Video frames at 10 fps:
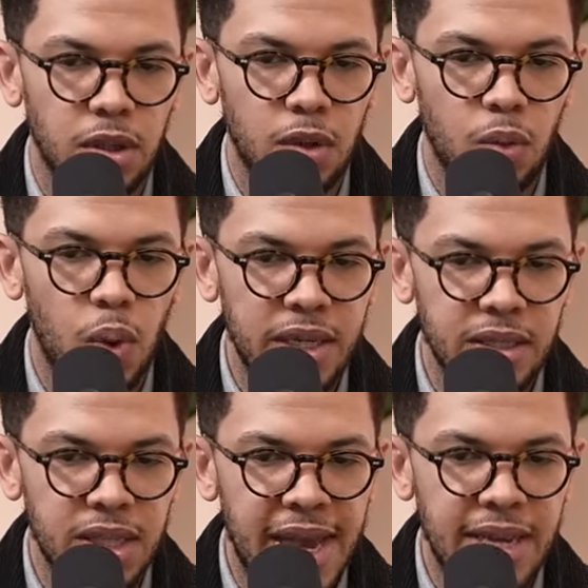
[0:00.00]
What did
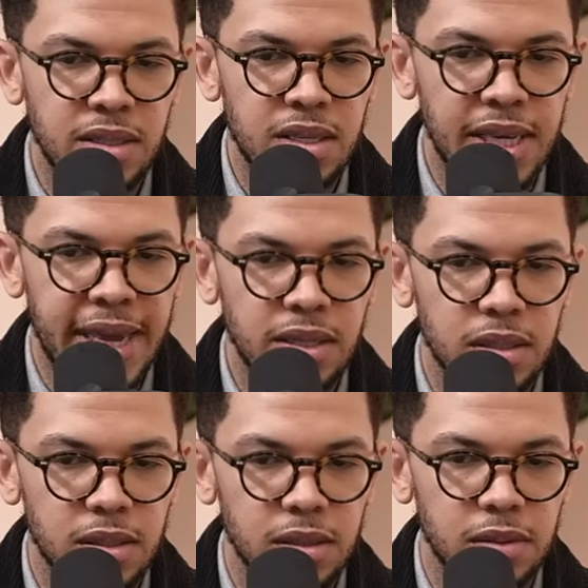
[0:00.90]
the ANC get?
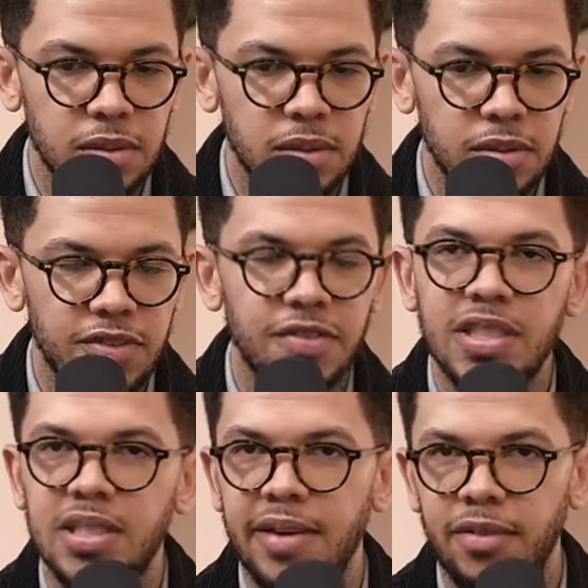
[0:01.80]

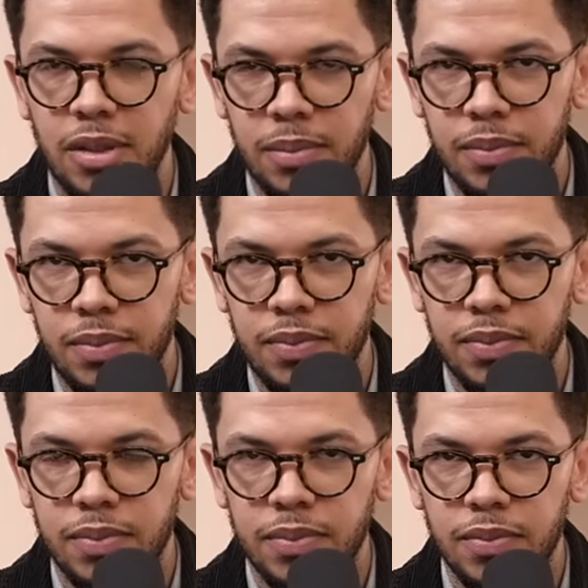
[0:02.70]
57.
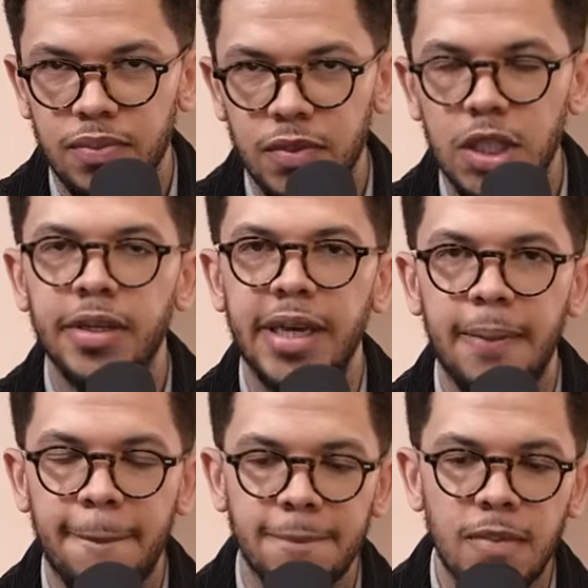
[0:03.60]
Okay,
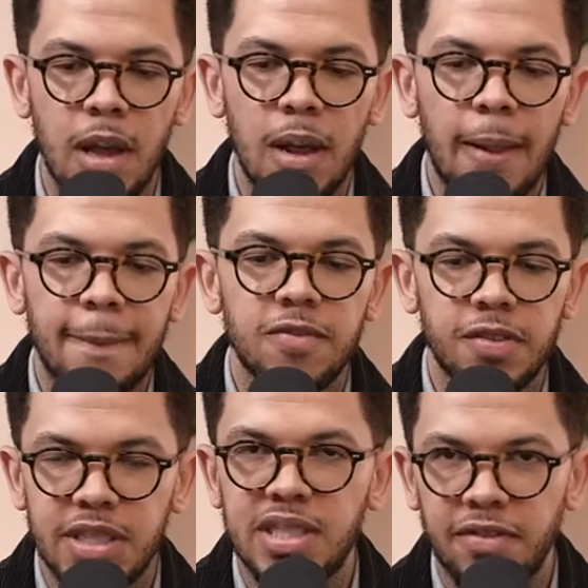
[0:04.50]

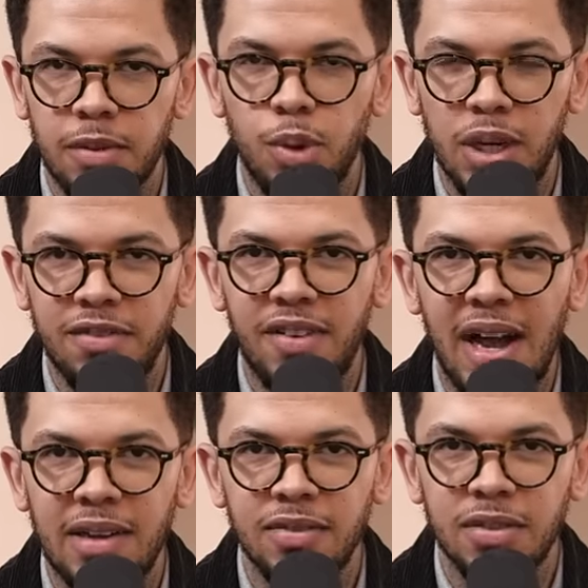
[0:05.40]

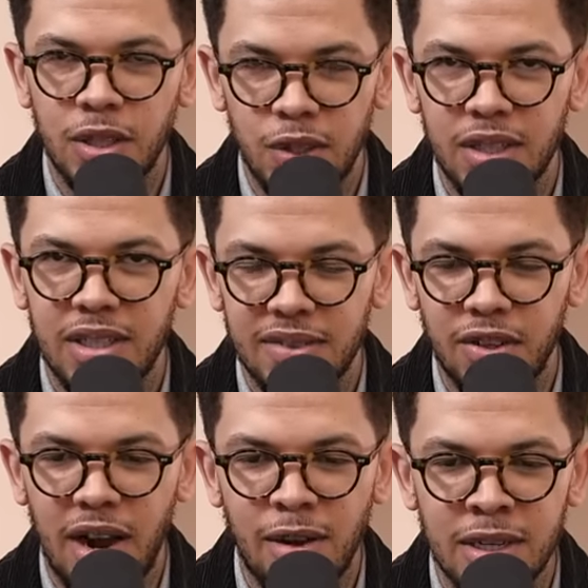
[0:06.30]
57.5. So you could even
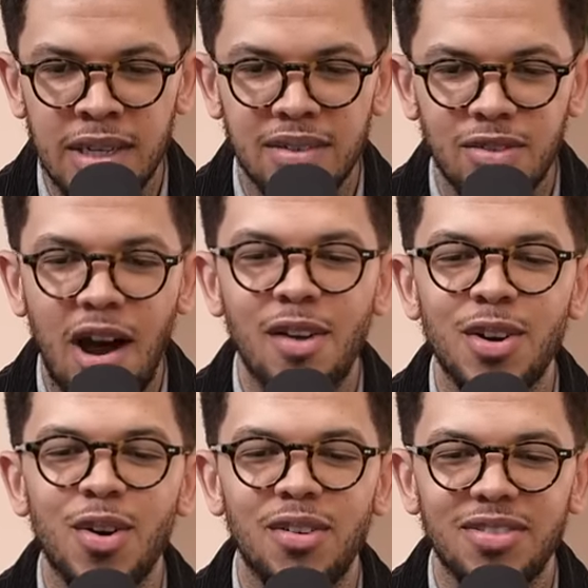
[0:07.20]
round it
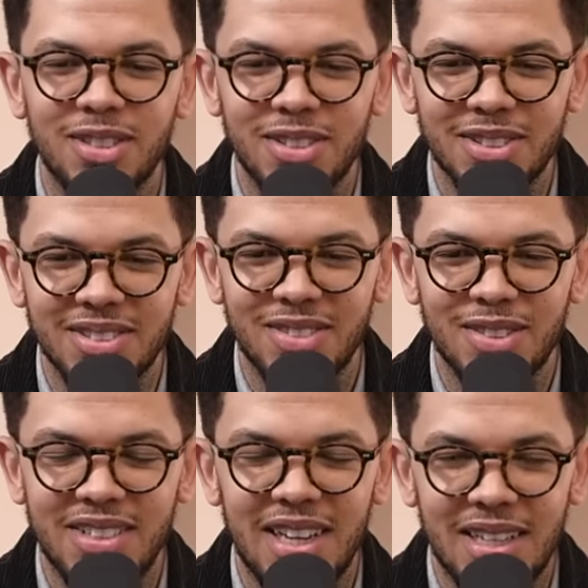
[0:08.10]
off to
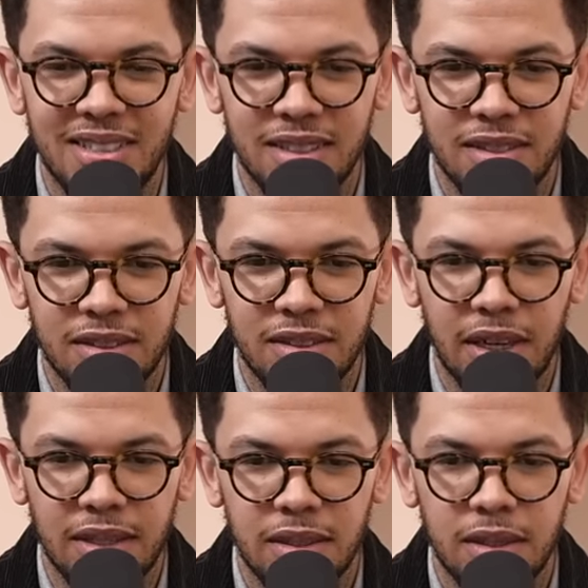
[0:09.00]
58,
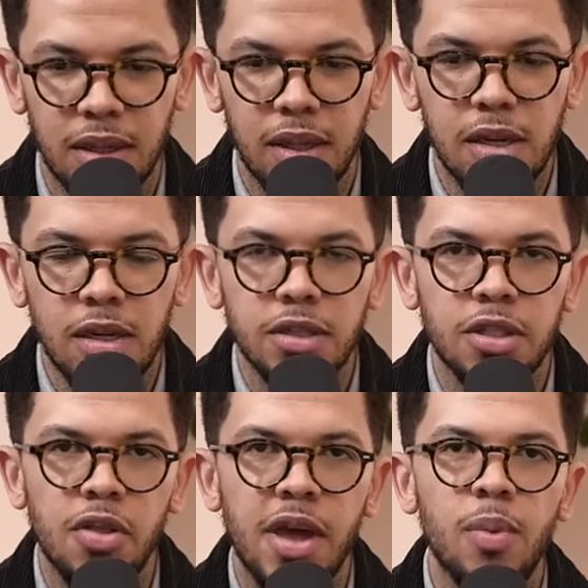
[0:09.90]
right? So
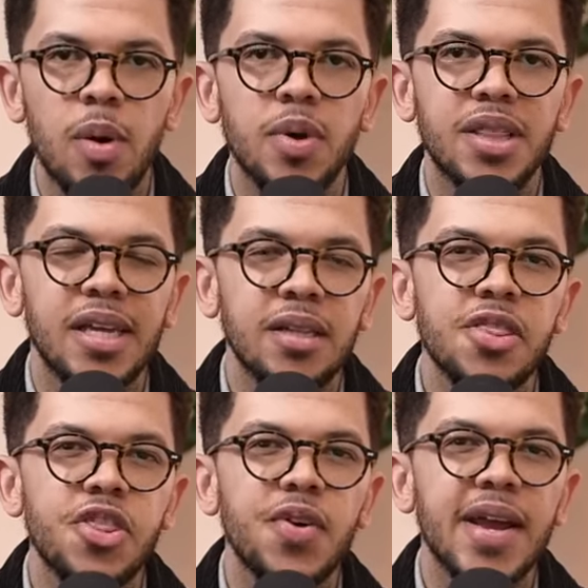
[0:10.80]
they were within
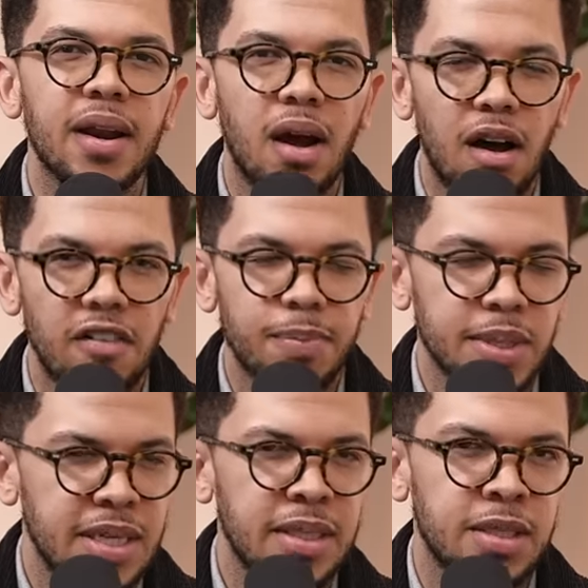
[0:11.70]
3.5
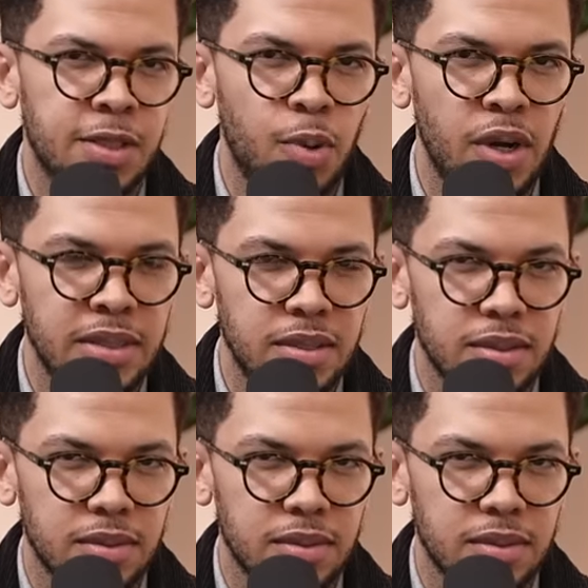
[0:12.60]
percentage points.